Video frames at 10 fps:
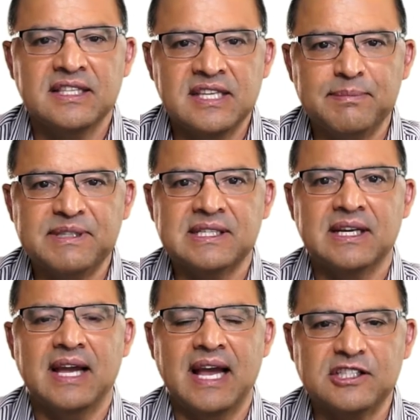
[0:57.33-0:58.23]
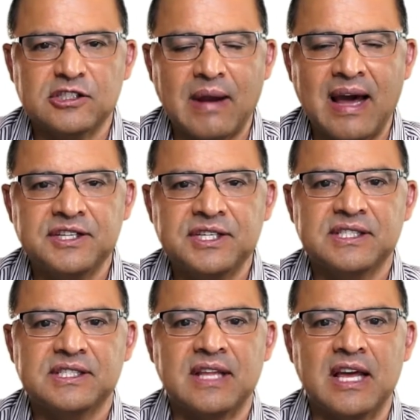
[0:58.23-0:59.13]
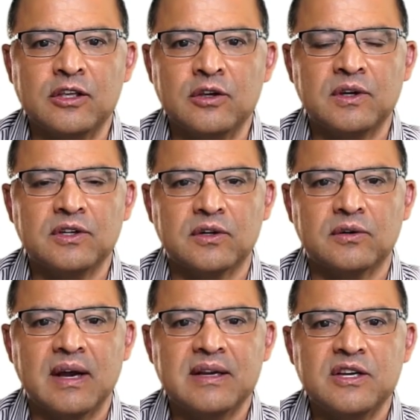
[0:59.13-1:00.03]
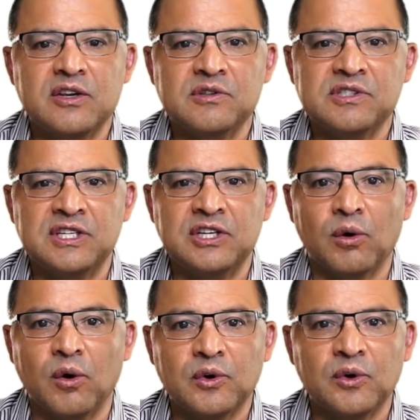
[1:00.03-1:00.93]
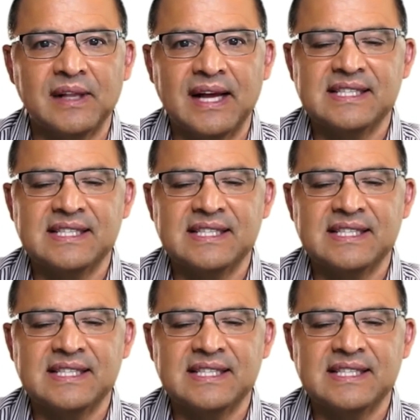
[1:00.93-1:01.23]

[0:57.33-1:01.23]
tips and strategies that you can turn around and use in your own Google Ads